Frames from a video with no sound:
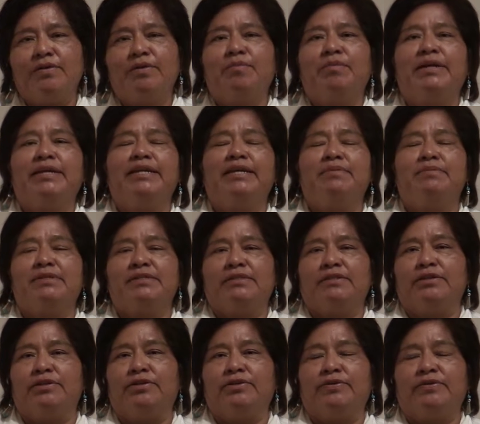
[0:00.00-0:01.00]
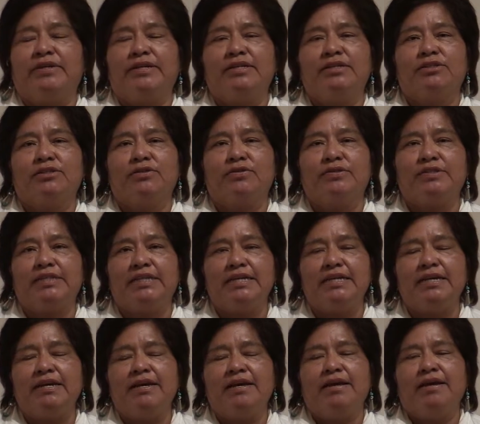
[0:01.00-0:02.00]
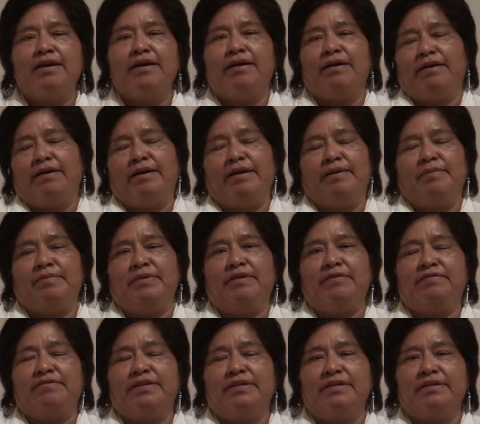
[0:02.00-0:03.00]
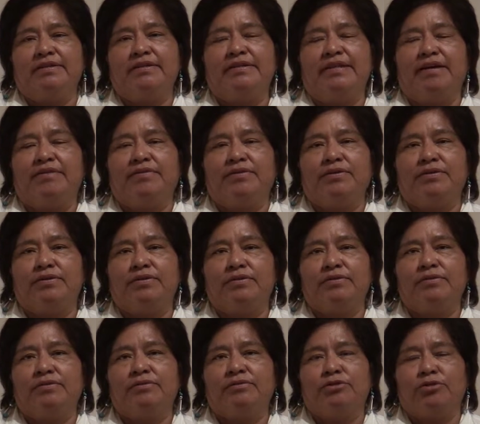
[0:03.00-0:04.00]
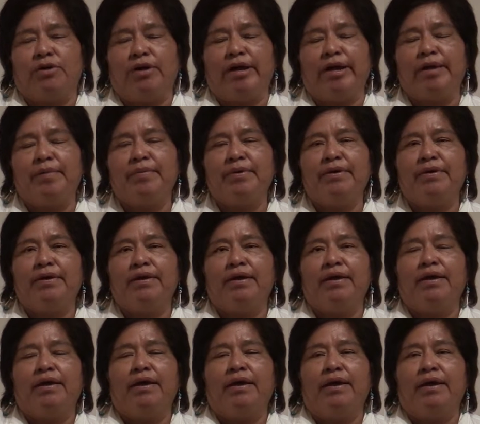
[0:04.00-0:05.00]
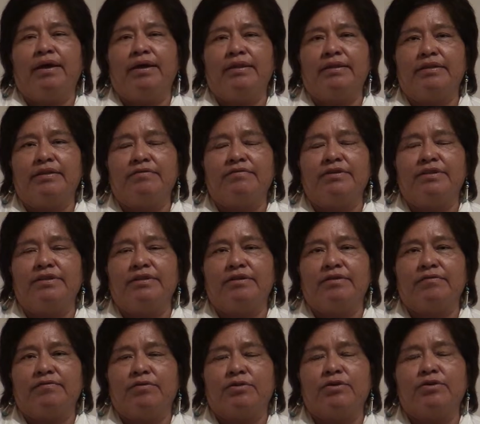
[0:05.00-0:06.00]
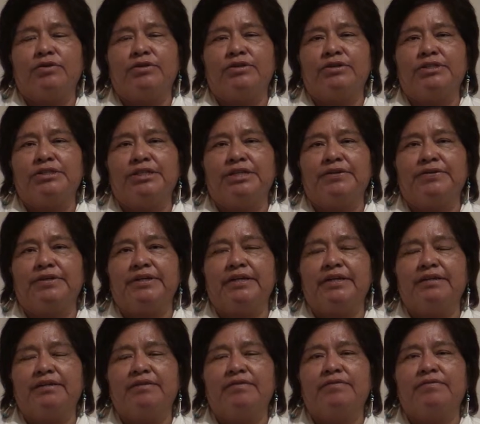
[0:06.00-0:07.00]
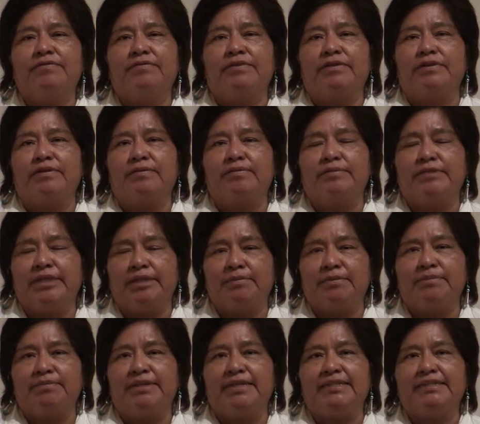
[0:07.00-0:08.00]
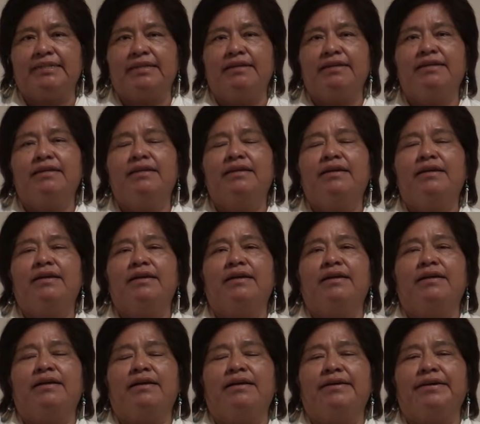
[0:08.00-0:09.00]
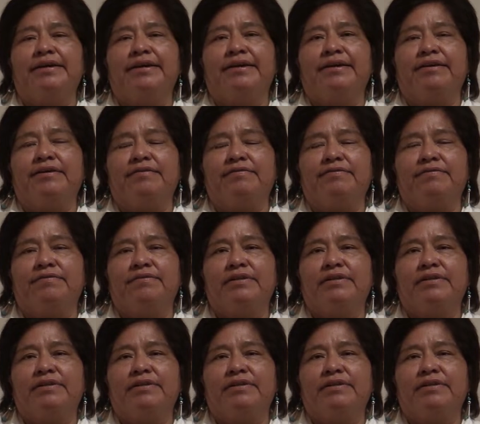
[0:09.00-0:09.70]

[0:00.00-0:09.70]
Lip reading: My name is Lenora Tsosie. I'm of the Navajo tribe. I live in the Four Corners area from Table Mesa. I have